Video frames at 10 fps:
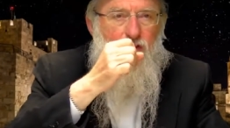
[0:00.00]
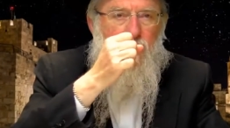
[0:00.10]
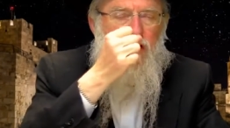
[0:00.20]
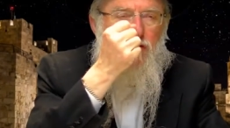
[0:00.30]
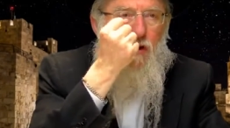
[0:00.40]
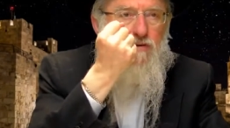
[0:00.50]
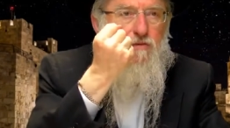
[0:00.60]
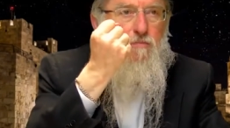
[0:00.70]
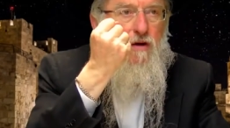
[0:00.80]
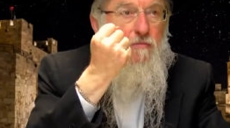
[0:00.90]

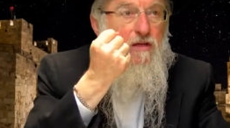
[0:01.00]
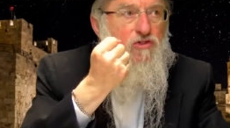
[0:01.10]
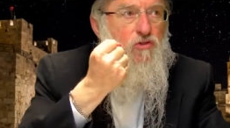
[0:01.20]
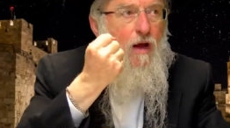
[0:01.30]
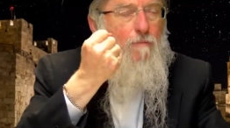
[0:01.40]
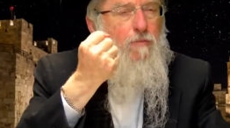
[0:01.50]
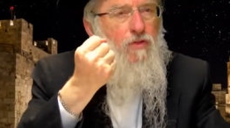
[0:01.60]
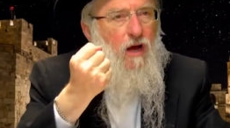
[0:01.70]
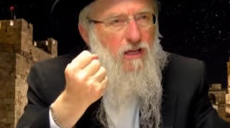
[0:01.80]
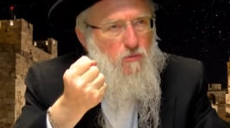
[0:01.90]
liros be means to
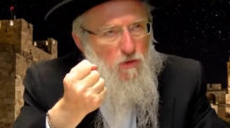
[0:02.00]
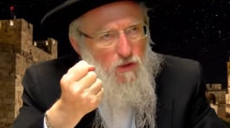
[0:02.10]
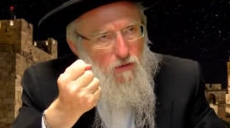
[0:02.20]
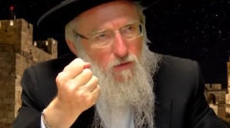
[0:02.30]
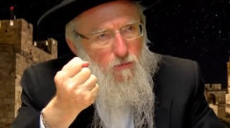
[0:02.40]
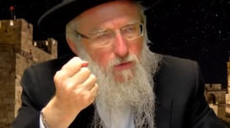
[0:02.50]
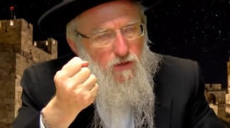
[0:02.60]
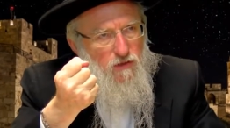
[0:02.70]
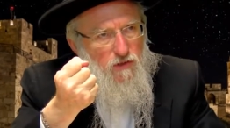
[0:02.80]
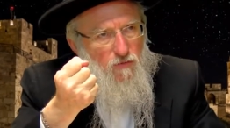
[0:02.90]
empathize with their
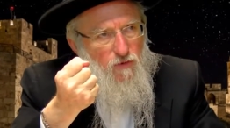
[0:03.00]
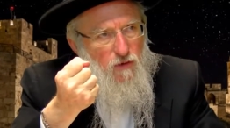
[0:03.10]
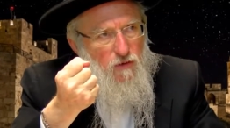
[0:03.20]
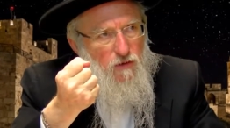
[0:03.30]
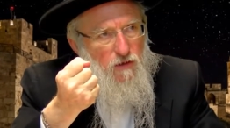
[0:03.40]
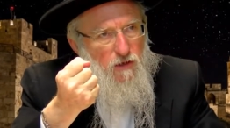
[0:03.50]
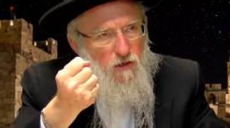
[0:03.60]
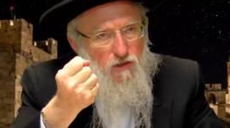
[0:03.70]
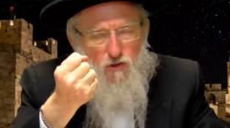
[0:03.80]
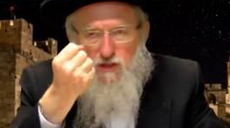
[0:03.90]
suffering.
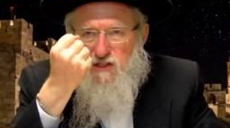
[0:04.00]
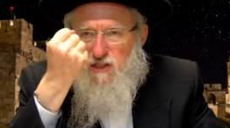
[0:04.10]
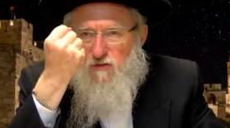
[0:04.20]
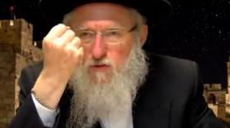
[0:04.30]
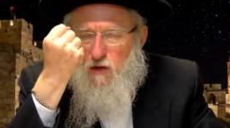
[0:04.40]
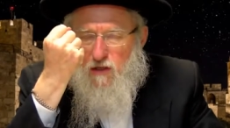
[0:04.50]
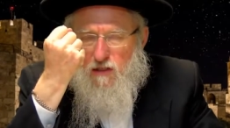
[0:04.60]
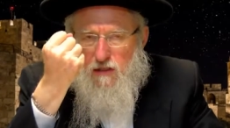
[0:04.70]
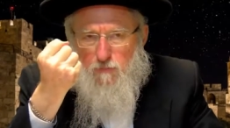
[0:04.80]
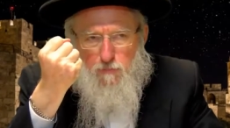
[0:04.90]
So this gives you a
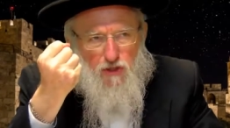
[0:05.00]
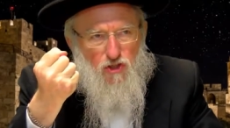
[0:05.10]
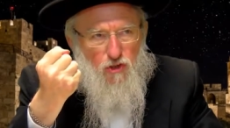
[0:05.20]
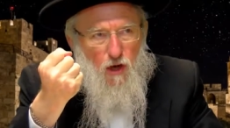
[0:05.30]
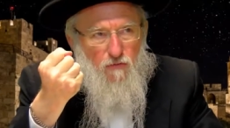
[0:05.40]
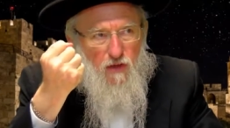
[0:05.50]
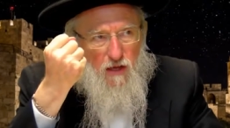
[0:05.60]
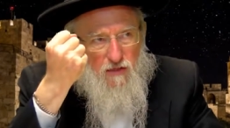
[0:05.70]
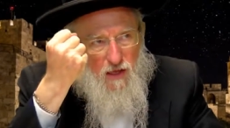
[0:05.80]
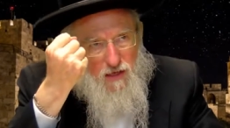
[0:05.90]
clear picture of the
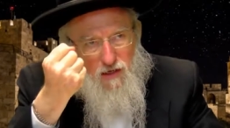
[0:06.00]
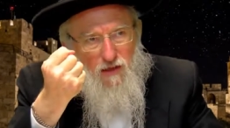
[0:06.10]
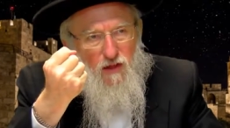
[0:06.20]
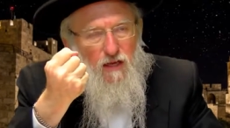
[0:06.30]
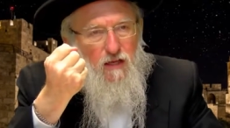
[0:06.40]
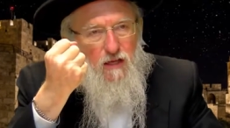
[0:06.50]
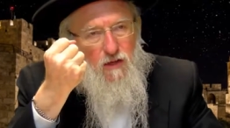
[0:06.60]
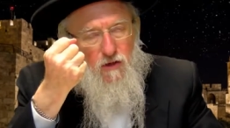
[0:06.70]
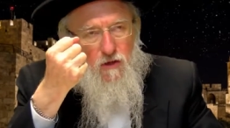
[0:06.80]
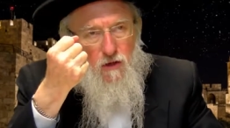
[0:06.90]
identity that he
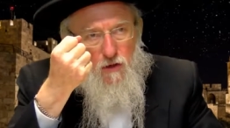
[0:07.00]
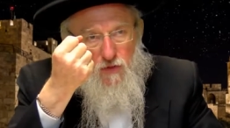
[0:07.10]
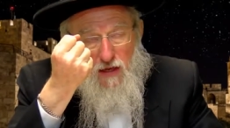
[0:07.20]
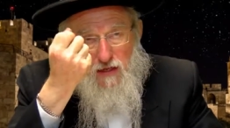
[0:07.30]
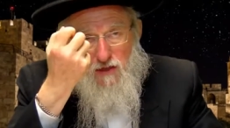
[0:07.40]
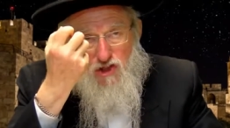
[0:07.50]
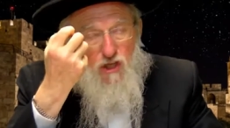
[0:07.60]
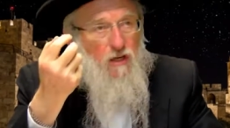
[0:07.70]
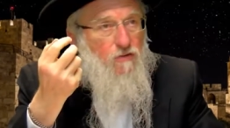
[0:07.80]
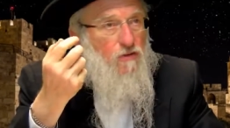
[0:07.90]

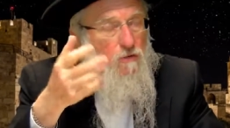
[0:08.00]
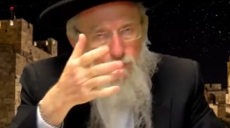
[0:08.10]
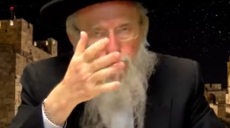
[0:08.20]
achieved,